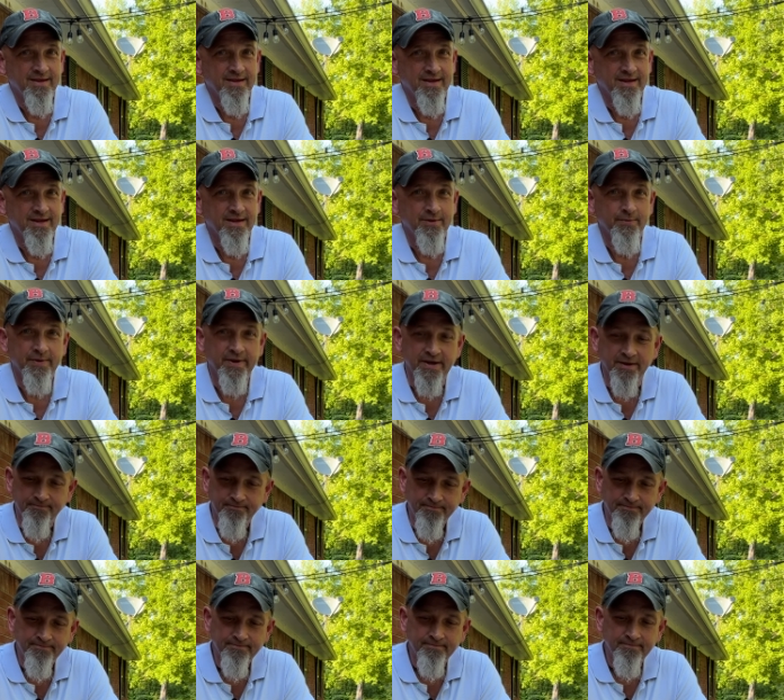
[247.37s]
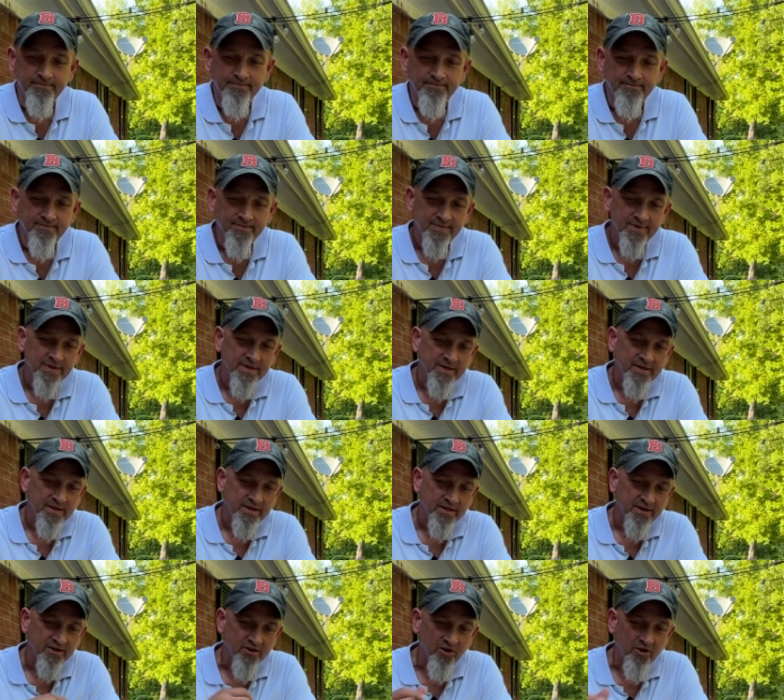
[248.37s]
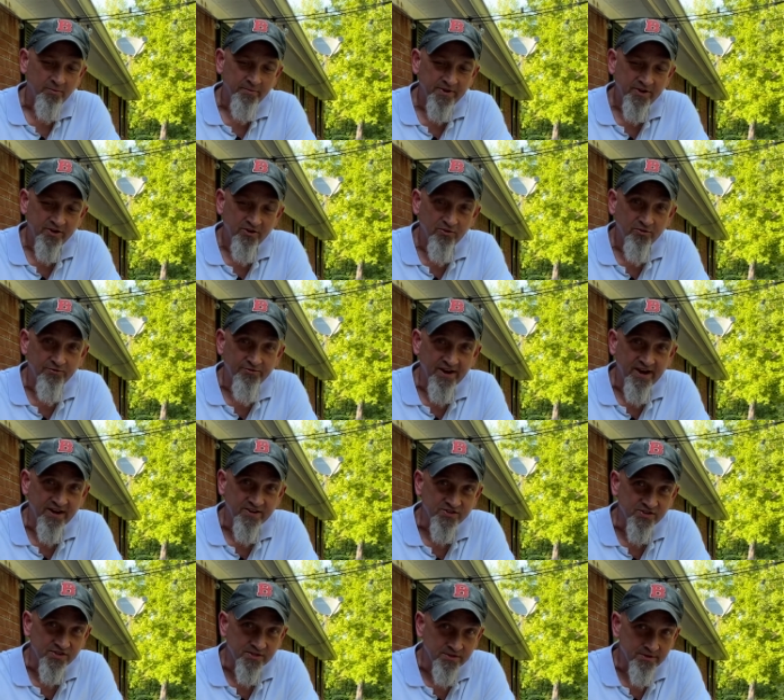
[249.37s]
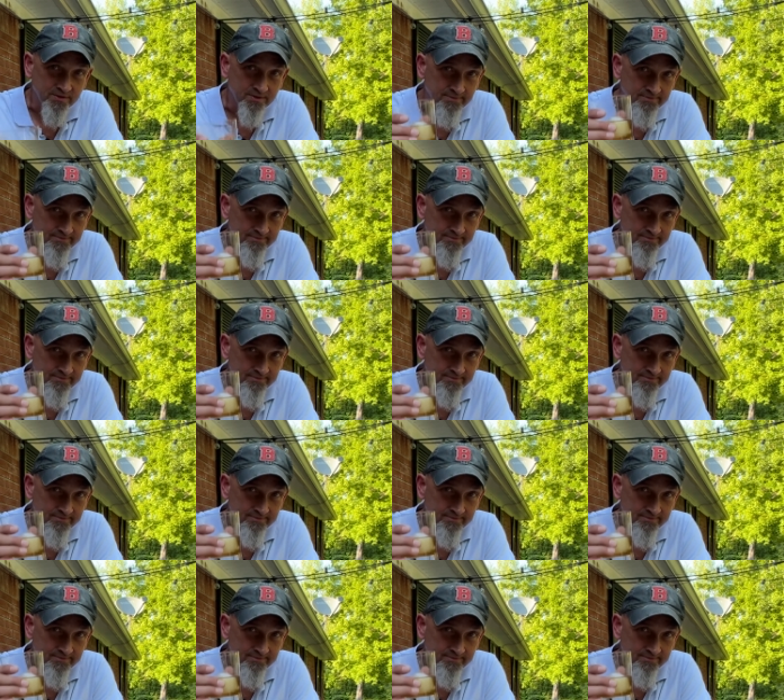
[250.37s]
Anyway, call me old fashioned,